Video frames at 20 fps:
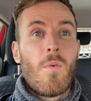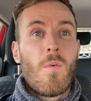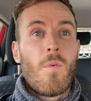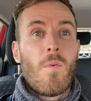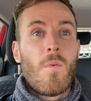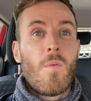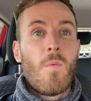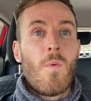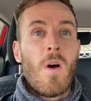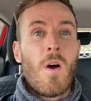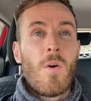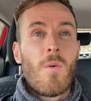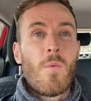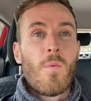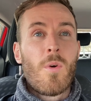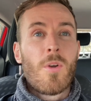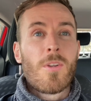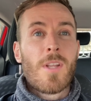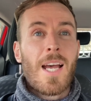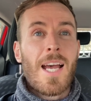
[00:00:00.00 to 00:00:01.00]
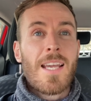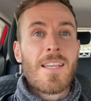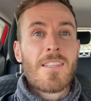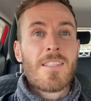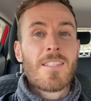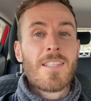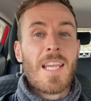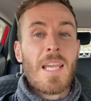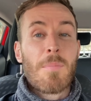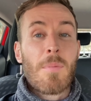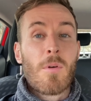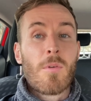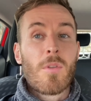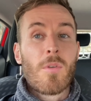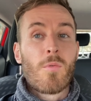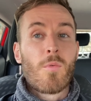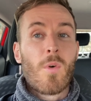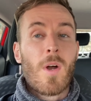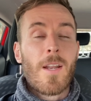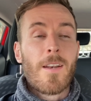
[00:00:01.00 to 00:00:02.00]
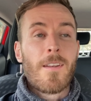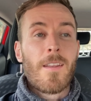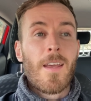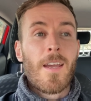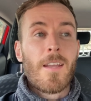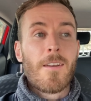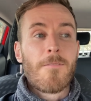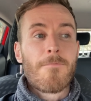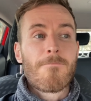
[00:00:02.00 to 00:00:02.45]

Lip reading: What would I say about the run then?